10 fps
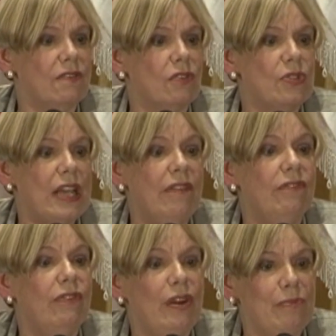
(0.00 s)
and of course,
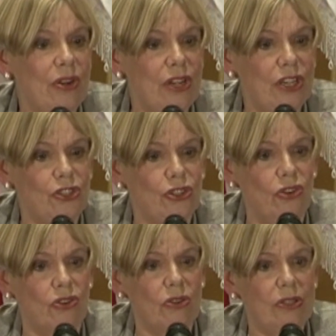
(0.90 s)
everybody is
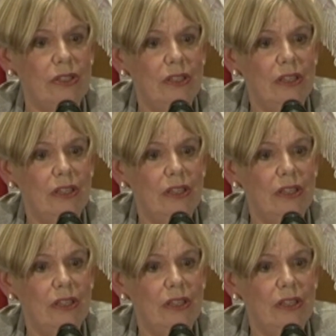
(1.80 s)
shocked.